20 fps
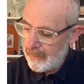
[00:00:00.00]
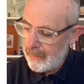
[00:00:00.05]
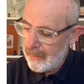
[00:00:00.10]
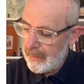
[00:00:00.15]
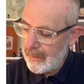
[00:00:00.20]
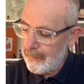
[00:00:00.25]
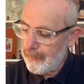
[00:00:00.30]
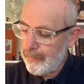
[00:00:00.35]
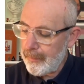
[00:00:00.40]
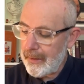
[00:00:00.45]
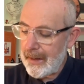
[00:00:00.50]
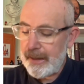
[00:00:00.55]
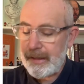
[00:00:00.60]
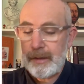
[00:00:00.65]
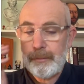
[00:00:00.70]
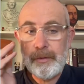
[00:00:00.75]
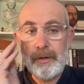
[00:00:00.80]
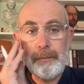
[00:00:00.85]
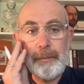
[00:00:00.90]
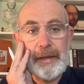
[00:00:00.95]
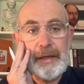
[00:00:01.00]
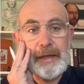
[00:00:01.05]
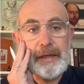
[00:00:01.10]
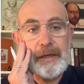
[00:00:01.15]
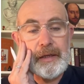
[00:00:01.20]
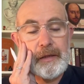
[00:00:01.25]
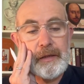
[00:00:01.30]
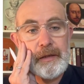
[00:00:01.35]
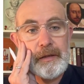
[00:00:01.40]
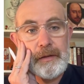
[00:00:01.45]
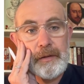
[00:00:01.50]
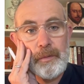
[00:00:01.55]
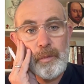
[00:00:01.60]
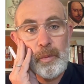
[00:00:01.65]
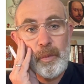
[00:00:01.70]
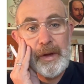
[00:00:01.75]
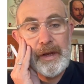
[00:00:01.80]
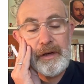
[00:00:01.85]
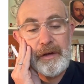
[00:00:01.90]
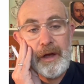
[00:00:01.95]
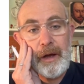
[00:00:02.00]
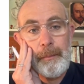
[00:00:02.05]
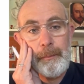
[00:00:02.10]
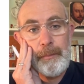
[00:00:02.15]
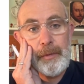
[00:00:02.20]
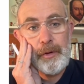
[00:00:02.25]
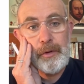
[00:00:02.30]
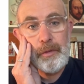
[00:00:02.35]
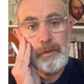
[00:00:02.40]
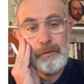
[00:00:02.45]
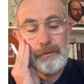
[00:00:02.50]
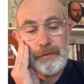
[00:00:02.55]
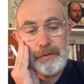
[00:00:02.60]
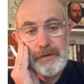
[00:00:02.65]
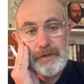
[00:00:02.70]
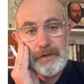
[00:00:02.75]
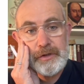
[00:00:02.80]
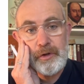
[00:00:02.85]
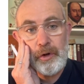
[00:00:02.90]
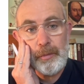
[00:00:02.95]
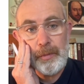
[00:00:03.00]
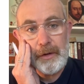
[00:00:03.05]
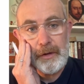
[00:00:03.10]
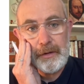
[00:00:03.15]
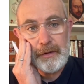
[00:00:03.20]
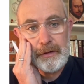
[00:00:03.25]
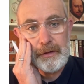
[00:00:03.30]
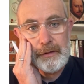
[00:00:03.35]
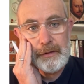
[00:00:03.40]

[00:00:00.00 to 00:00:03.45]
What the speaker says: Implacable meaning will not move, stubborn,